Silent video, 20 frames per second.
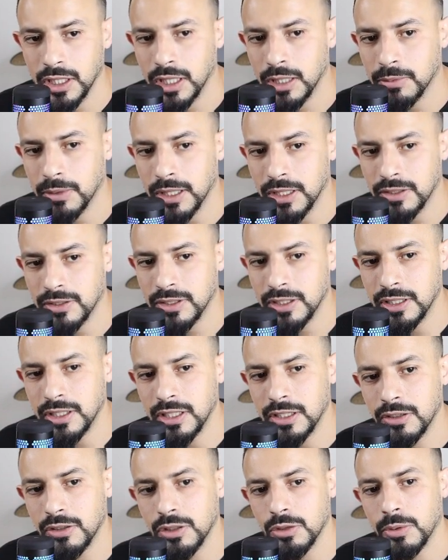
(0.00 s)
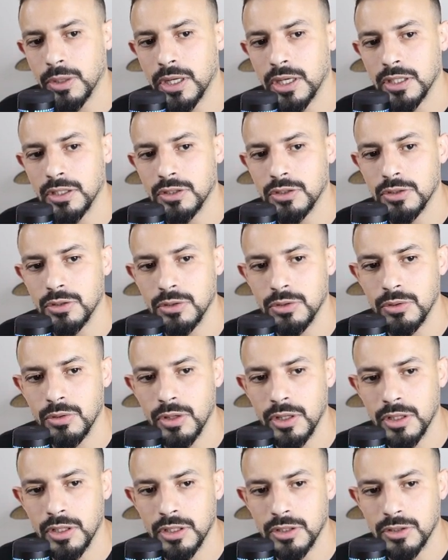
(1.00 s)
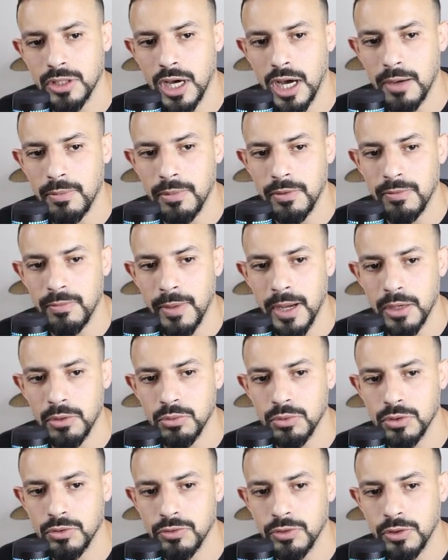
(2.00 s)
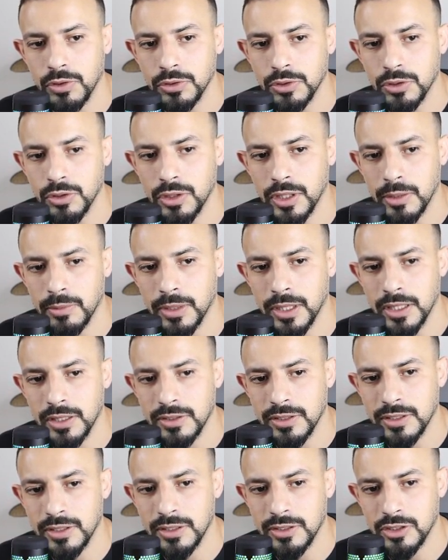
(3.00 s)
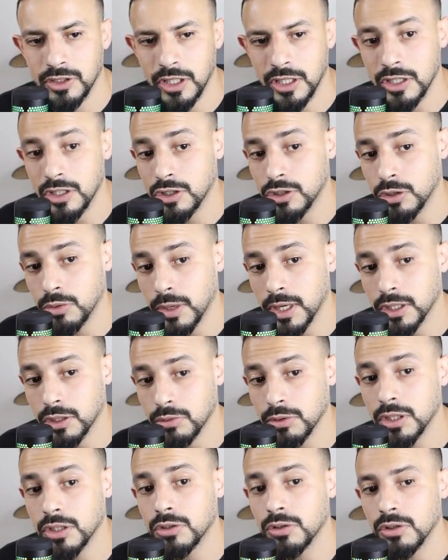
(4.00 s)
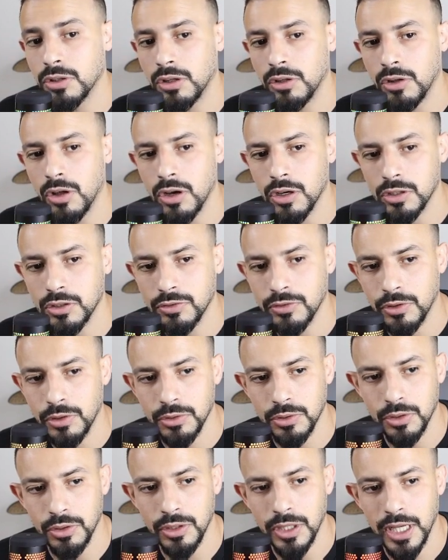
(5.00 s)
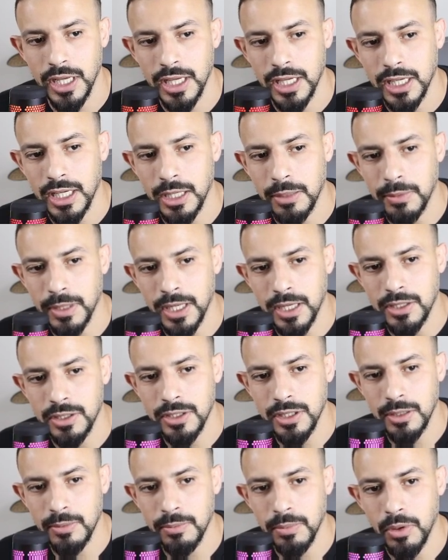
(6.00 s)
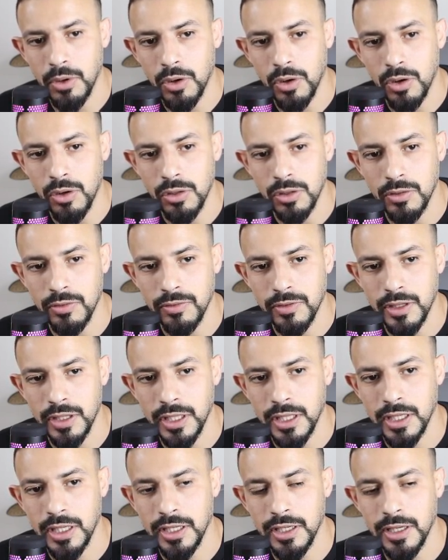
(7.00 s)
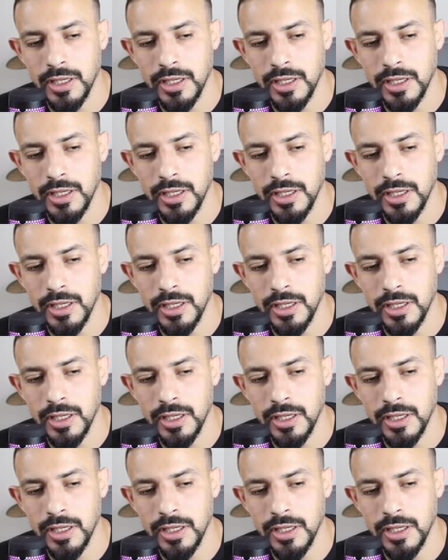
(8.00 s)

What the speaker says: I'm gonna cd all the way to the top of my root folder. I'm gonna change directory to the logs folder, and I'm gonna dump all of the